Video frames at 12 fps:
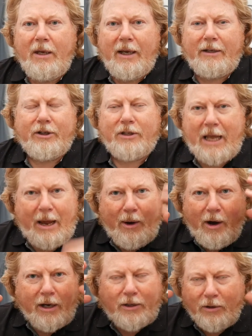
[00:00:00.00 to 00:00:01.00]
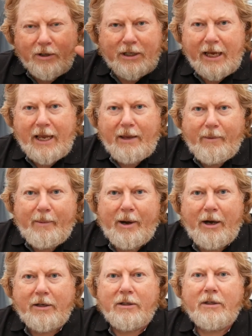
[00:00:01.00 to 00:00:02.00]
That's just how I sort of see it in my
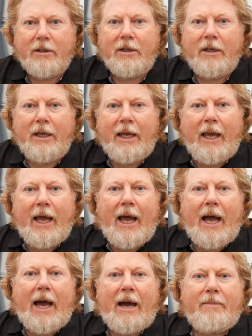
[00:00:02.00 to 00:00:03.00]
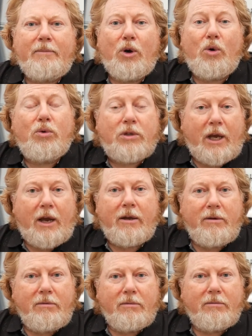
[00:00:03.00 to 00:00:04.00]
mind.
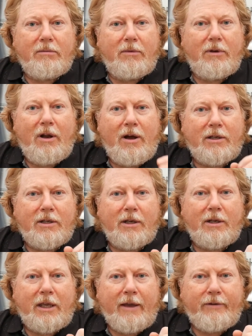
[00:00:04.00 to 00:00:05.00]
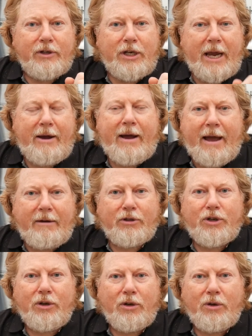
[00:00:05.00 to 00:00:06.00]
Also, like to give a shout out
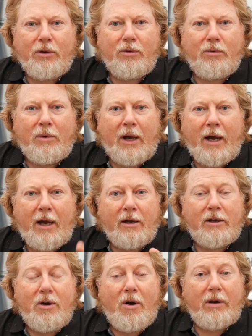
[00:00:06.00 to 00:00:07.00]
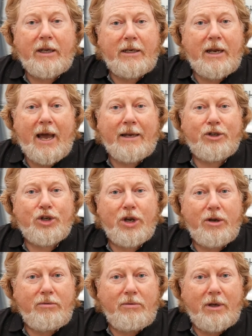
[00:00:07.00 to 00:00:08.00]
to Colin and
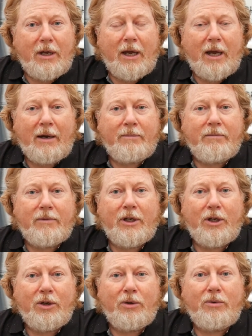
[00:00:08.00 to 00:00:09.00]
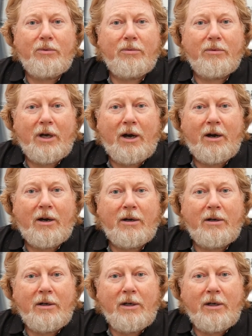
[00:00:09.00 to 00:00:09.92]
June, who are